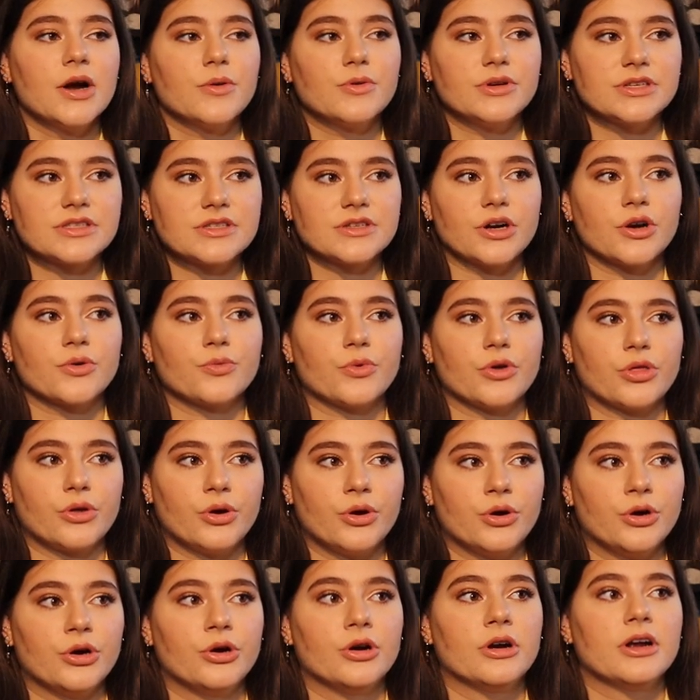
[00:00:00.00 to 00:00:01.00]
We start with
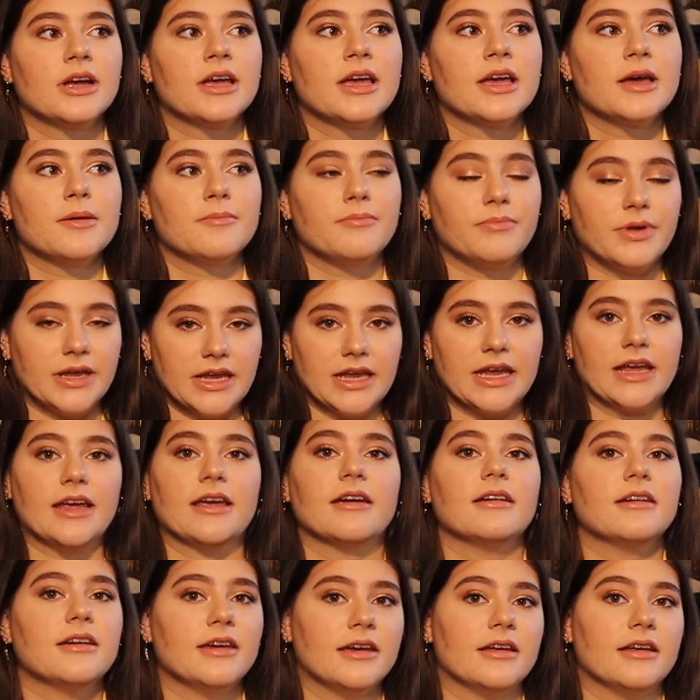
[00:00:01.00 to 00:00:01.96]
her being